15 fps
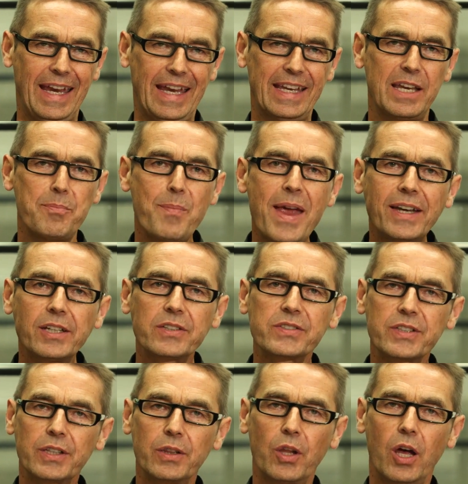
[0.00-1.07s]
And it
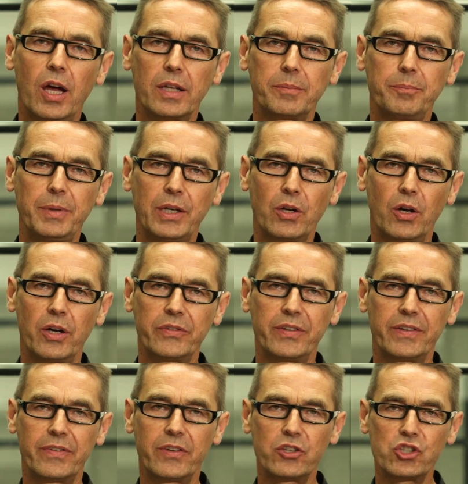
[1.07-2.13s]
matters a lot
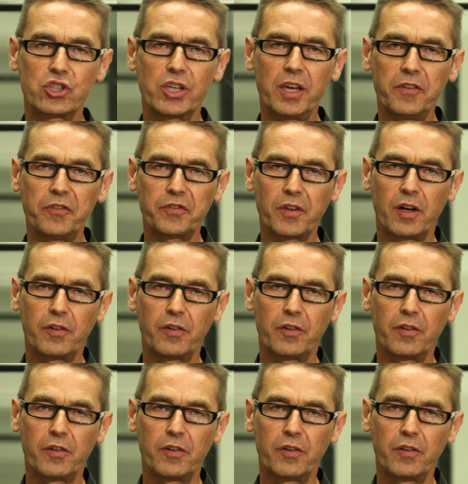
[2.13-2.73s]
because it's a shift